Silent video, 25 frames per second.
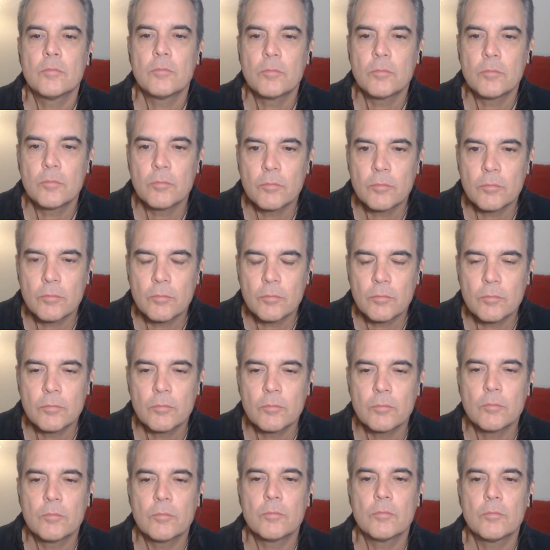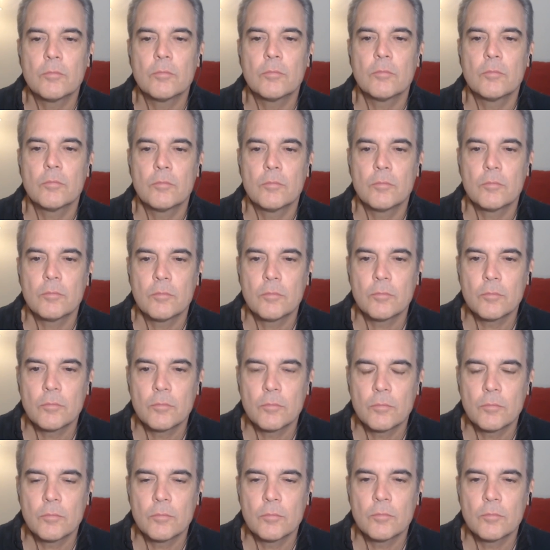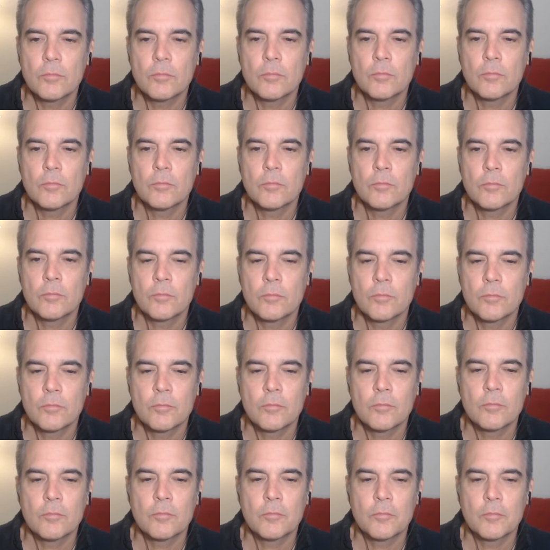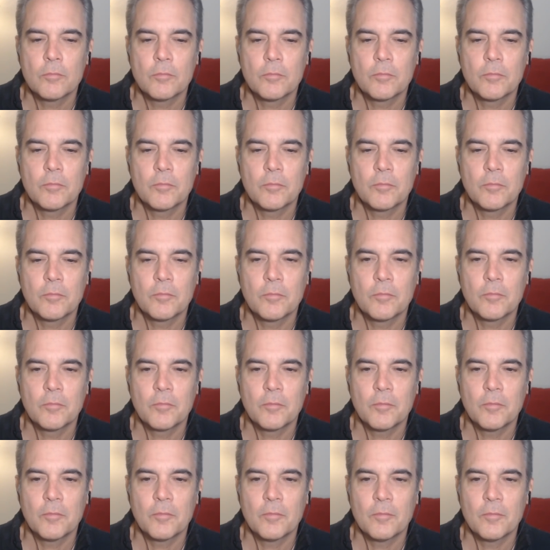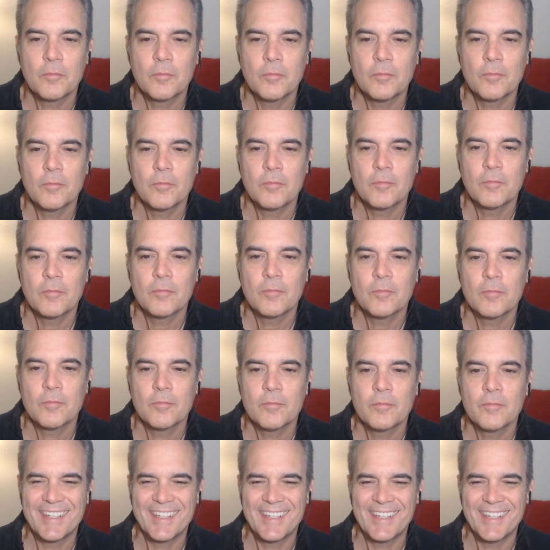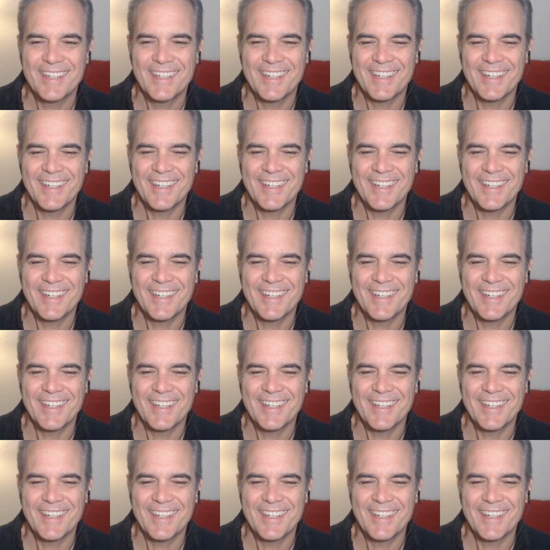(silent)